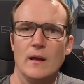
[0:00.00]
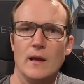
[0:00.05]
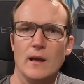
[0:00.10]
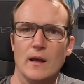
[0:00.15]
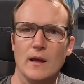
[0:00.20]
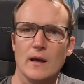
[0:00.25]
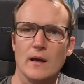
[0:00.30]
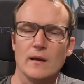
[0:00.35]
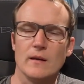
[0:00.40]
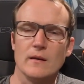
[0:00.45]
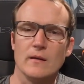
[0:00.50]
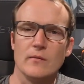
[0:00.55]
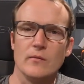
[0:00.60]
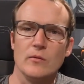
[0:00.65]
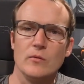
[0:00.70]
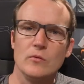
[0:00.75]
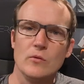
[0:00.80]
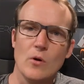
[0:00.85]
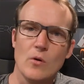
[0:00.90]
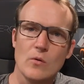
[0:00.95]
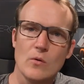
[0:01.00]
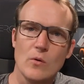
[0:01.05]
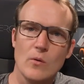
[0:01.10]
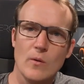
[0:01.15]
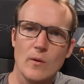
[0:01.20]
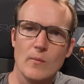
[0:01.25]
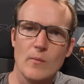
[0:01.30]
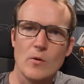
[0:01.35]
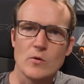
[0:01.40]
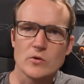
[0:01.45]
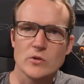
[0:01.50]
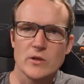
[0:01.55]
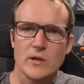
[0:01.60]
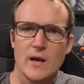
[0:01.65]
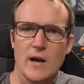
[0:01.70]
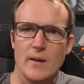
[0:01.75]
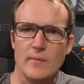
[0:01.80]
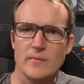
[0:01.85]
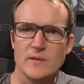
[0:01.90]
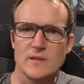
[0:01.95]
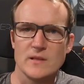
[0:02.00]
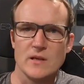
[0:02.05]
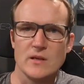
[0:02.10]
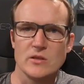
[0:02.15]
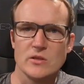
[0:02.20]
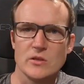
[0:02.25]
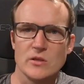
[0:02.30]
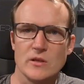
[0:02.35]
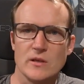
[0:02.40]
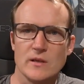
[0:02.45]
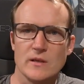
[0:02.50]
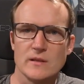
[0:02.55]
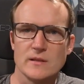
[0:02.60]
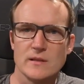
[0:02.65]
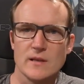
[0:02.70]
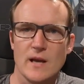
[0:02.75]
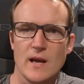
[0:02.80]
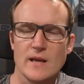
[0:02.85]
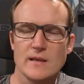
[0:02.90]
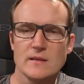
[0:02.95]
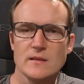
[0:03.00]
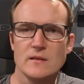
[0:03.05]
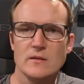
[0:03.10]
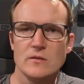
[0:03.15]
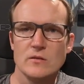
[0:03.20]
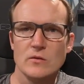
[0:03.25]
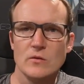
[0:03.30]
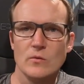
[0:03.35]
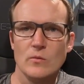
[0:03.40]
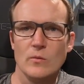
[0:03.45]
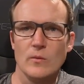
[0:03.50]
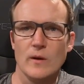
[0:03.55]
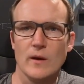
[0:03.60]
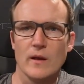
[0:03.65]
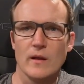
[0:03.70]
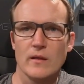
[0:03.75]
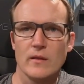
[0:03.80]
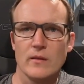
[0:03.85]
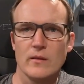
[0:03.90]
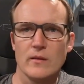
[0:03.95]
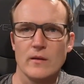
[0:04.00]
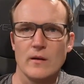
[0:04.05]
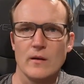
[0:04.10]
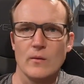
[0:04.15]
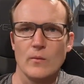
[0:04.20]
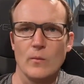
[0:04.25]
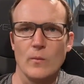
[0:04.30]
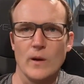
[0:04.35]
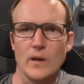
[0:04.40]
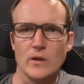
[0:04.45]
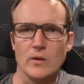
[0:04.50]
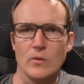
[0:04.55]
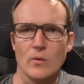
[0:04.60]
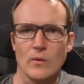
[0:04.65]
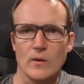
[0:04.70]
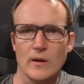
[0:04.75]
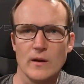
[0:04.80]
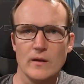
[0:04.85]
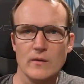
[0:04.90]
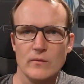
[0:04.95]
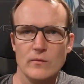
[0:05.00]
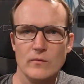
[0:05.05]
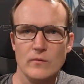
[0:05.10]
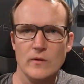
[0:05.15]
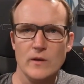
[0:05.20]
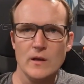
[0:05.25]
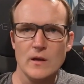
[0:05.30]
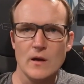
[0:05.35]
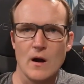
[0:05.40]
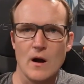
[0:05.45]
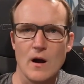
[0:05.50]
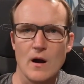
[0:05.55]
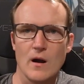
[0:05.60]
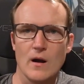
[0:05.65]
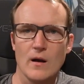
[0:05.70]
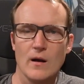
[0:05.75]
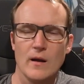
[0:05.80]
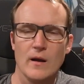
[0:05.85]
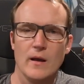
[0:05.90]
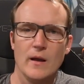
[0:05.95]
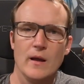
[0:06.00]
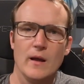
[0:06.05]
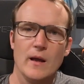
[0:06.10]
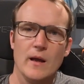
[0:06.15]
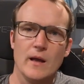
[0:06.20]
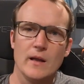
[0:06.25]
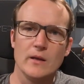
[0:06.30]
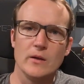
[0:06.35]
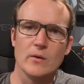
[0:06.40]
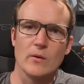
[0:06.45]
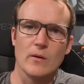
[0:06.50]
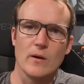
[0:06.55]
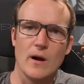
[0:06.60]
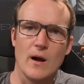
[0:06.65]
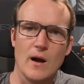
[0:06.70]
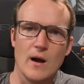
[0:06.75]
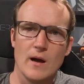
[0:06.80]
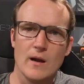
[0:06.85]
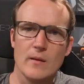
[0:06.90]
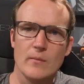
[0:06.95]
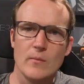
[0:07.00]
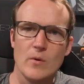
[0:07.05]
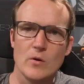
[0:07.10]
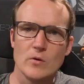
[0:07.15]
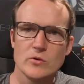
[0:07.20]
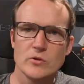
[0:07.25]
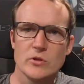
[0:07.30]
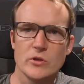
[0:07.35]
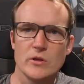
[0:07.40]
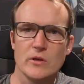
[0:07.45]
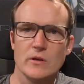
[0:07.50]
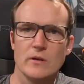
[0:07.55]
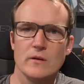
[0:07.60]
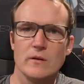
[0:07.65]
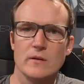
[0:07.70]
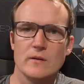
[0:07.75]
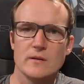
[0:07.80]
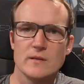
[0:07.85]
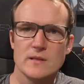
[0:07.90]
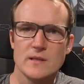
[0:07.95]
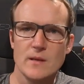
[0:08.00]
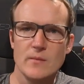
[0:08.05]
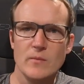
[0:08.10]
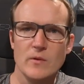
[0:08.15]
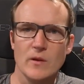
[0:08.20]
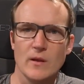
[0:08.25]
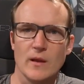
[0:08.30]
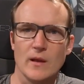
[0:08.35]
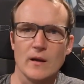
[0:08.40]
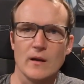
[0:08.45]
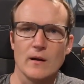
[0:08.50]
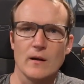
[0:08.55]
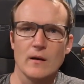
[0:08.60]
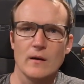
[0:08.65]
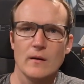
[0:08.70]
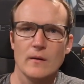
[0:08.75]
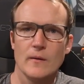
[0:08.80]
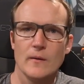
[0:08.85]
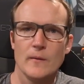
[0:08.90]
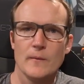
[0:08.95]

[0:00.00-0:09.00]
And if you don't know what motion compensation is, it has to do with when you're in VR and you're on a motion simulator,